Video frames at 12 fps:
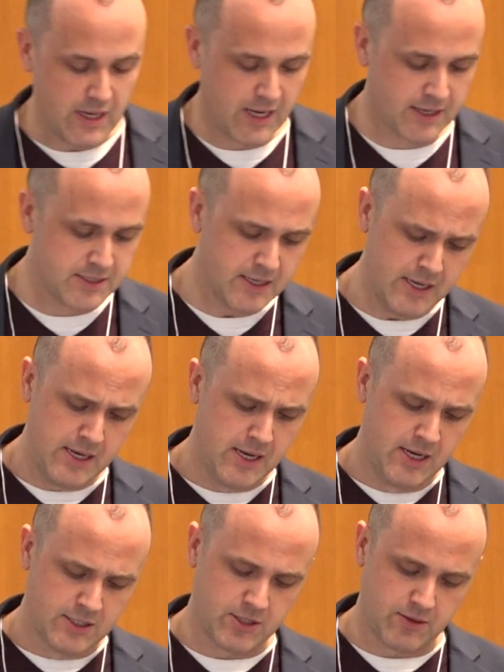And
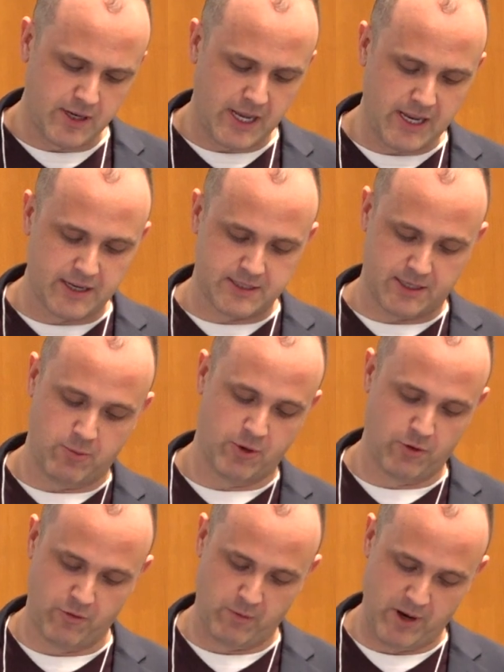so again, somewhat
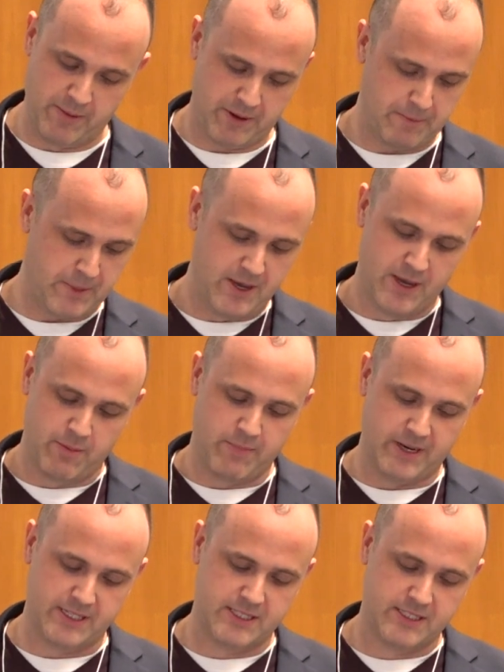overwhelming.
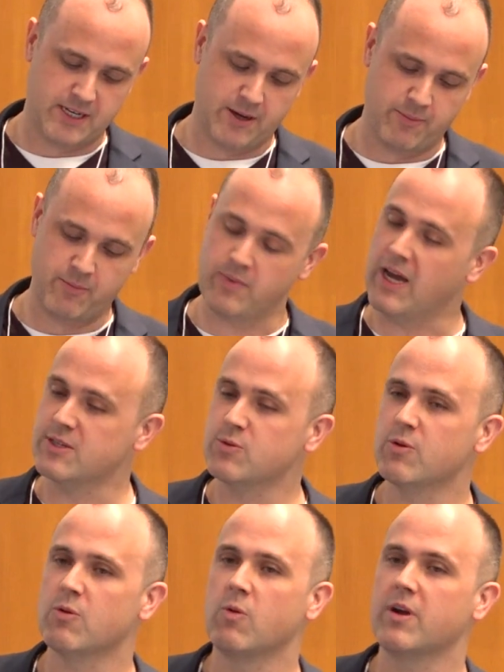But as
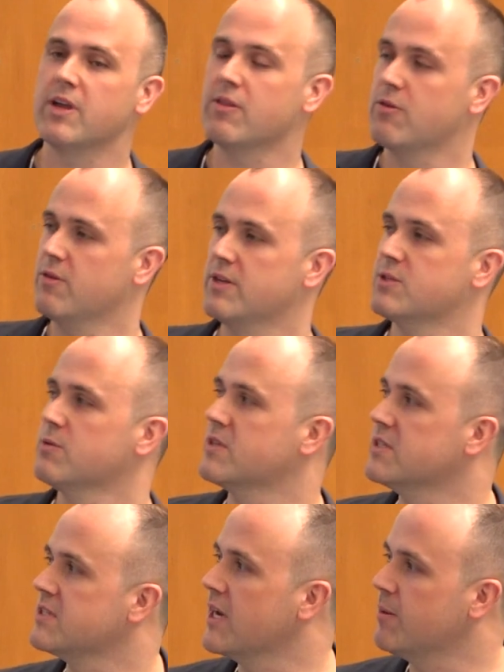we were working through this with
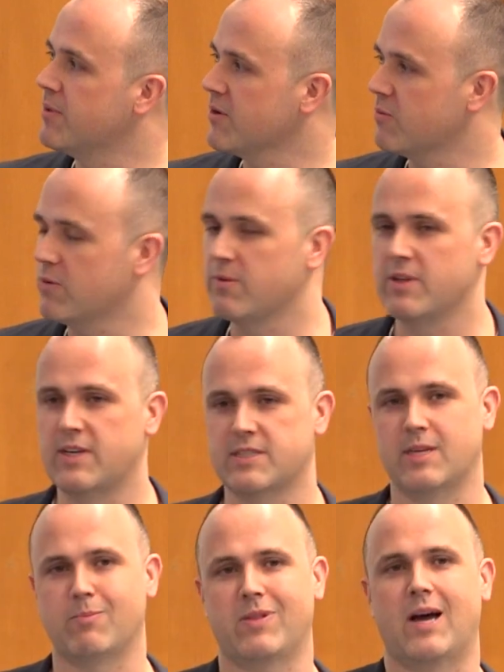Design Built, we
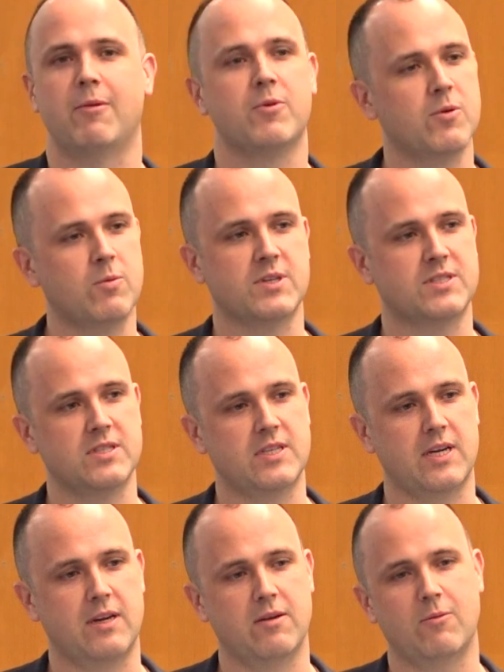realized that plywood wasn't
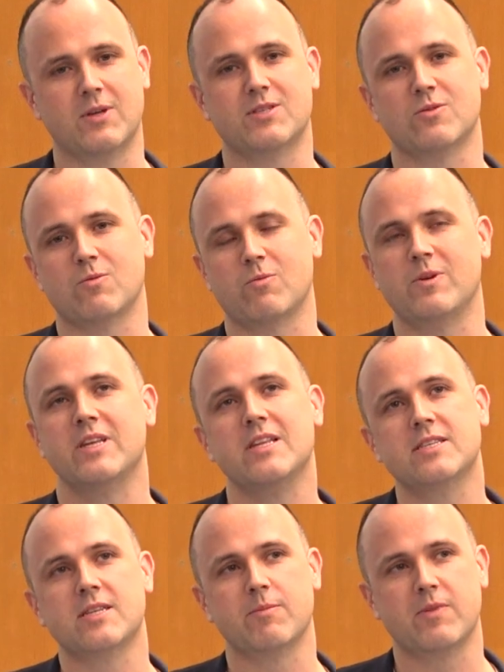
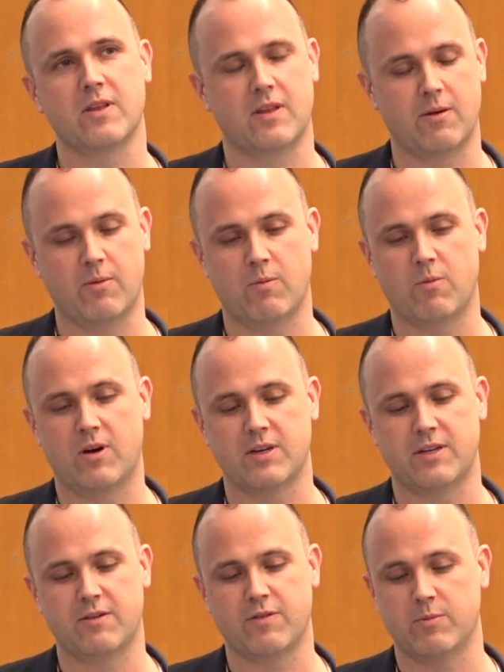really something that we
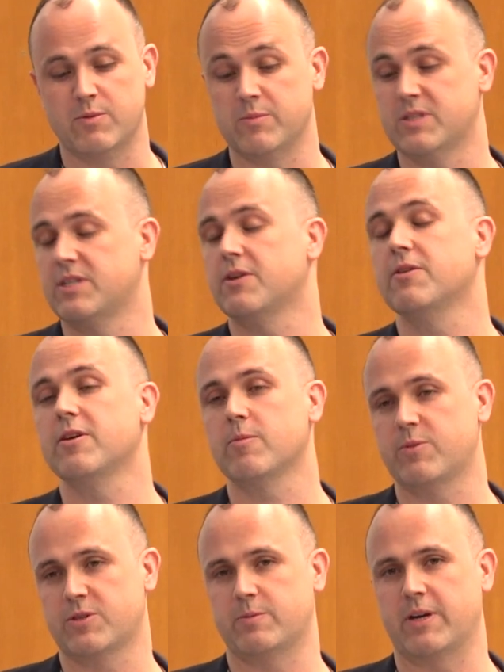wanted from a material
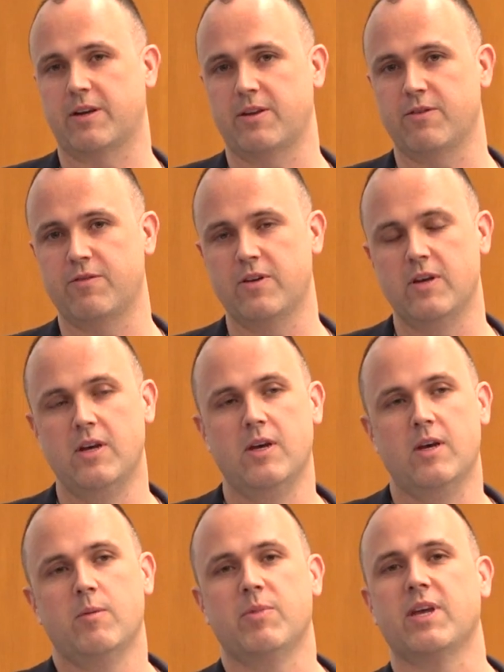perspective,
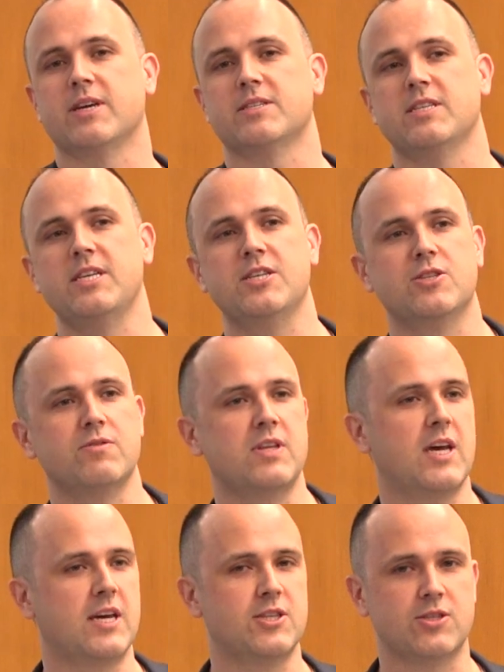because each of
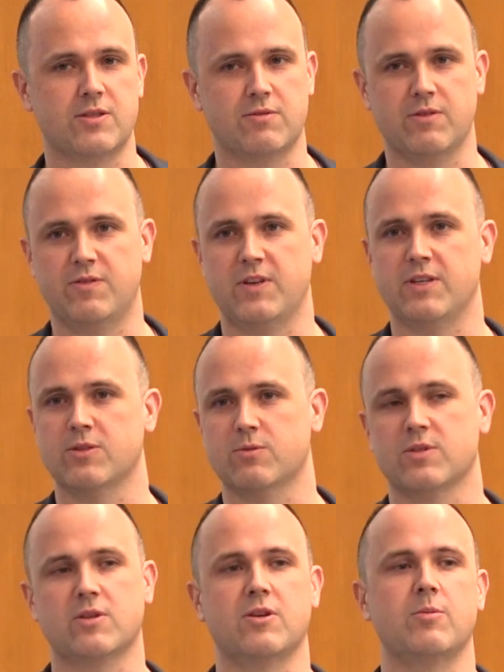the edges of the fins
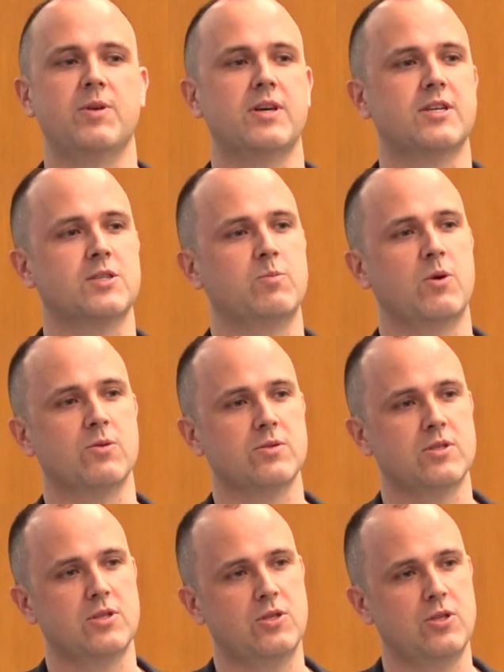was going to be
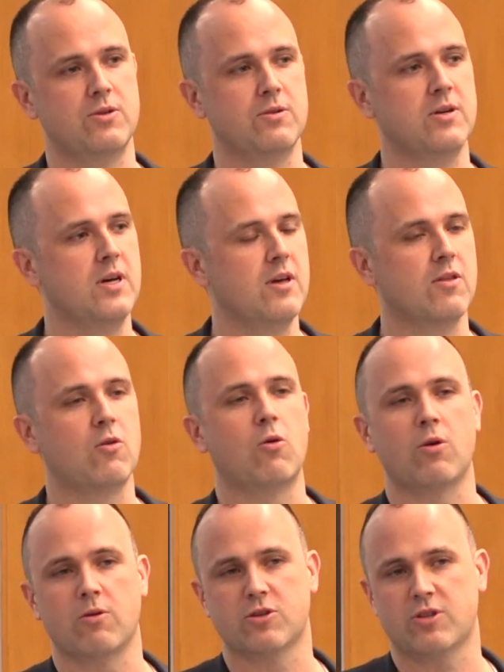exposed to the
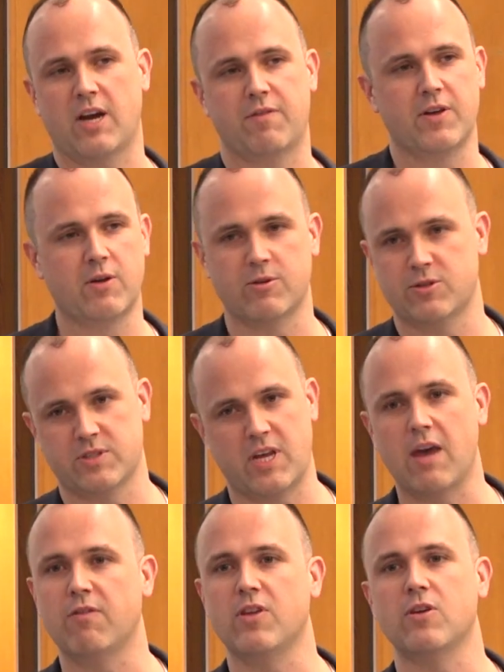corridor traffic, which was a
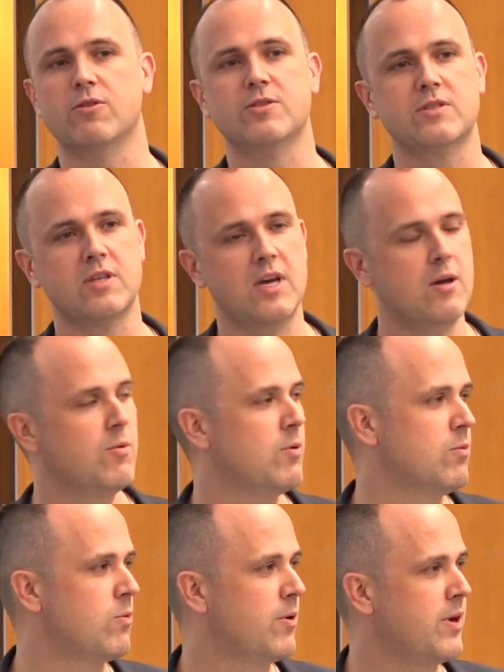heavy use. We
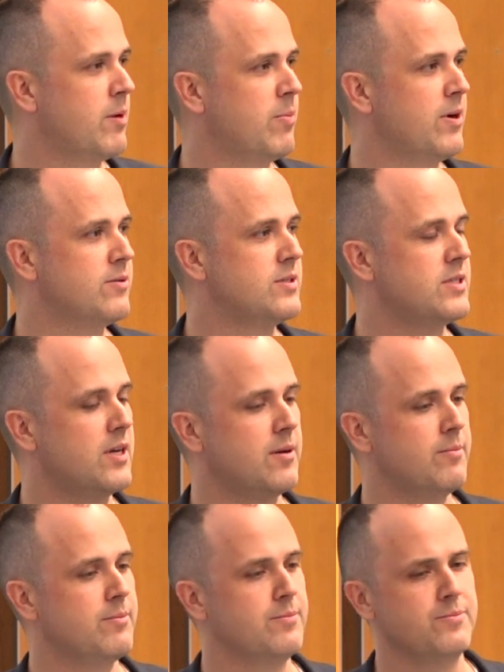were worried about
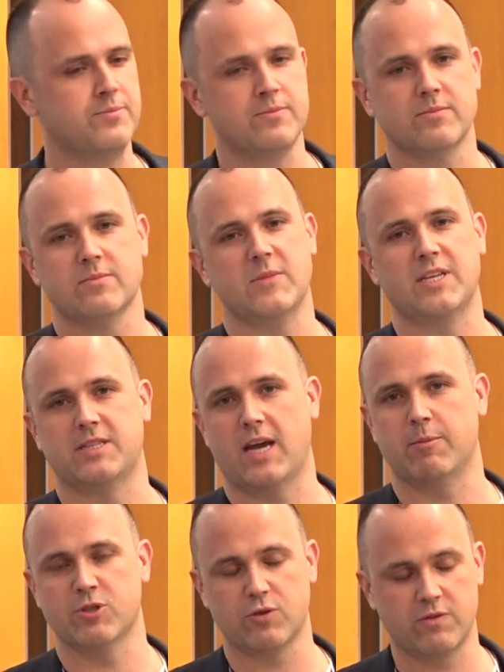it
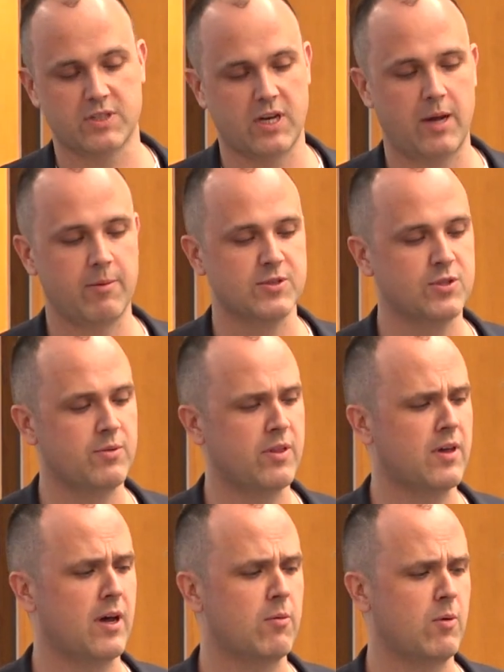damage over time. And so we
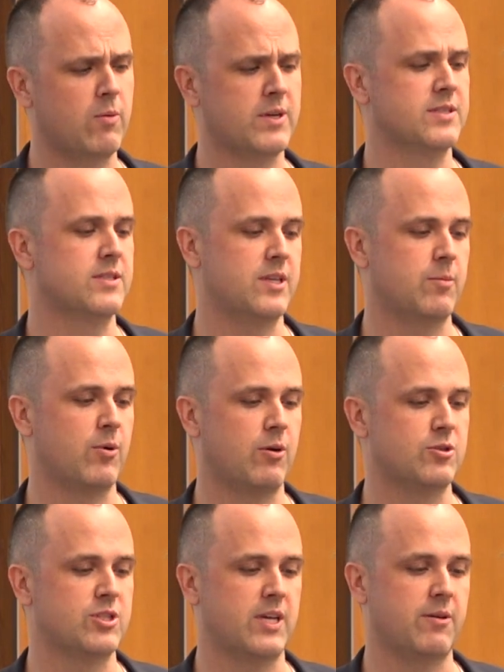thought, well, what is the
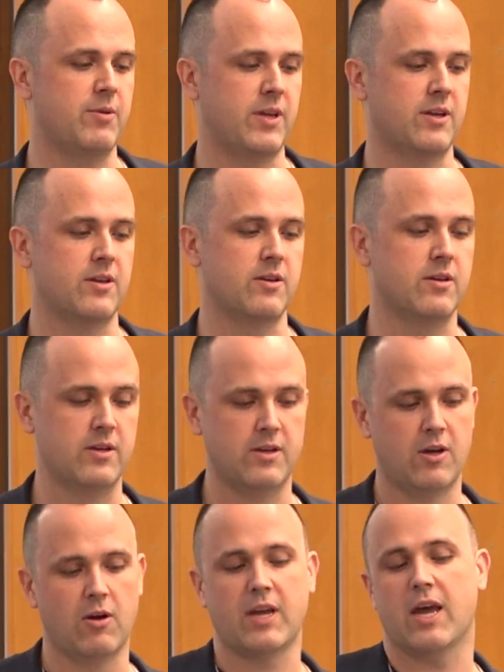approach that we can,
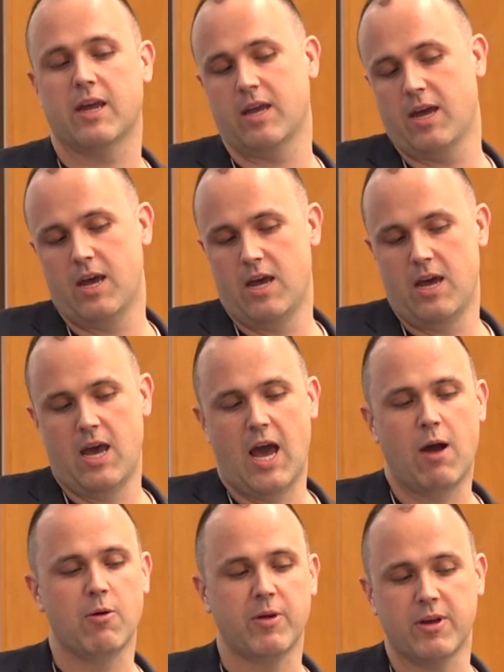
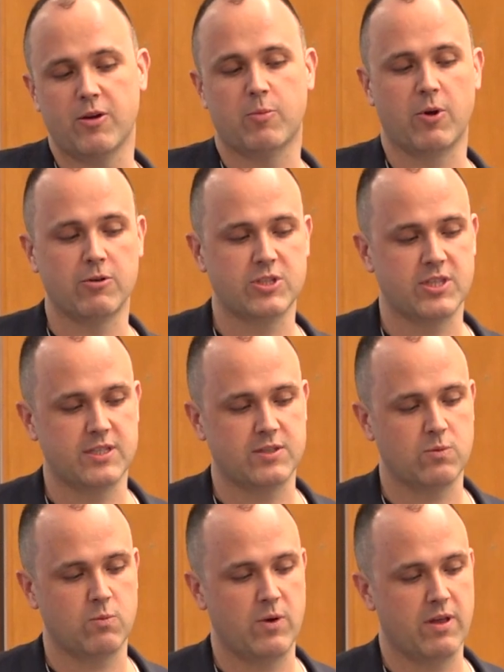how are we going to approach
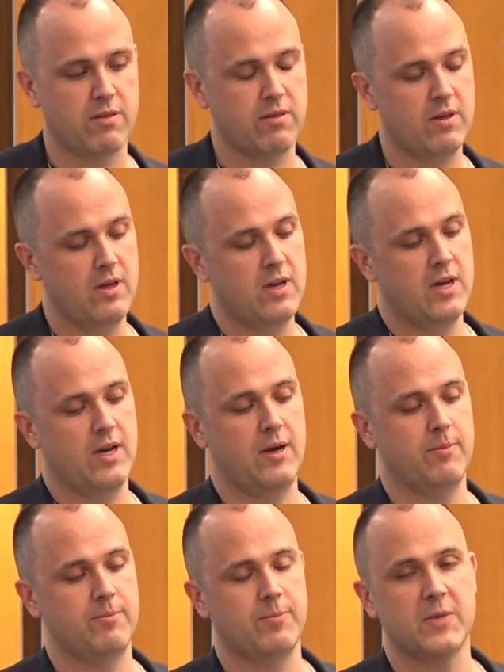this with
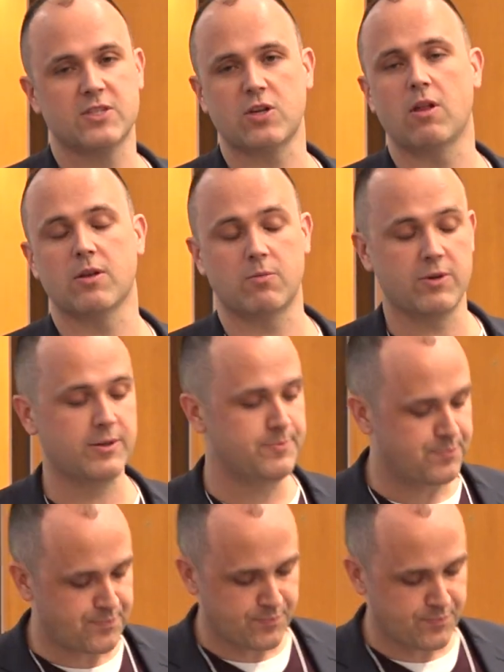solid wood?